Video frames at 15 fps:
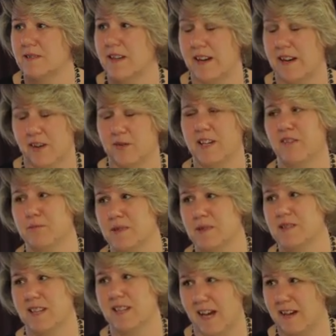and health
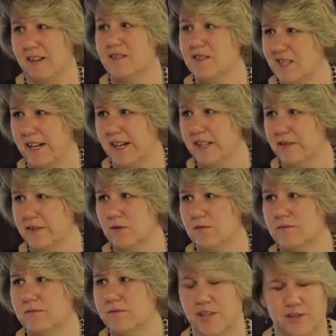governments are state level
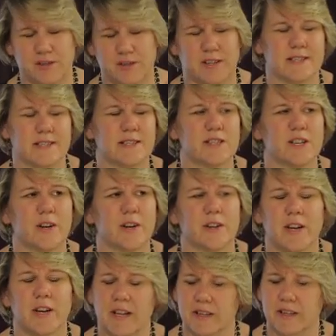issue things. So
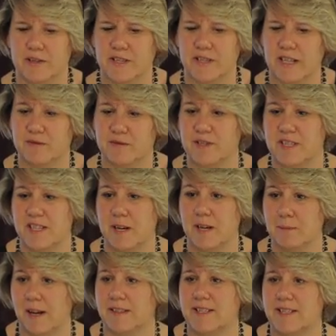there is that difference there.
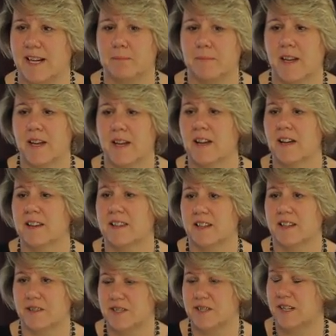But there is a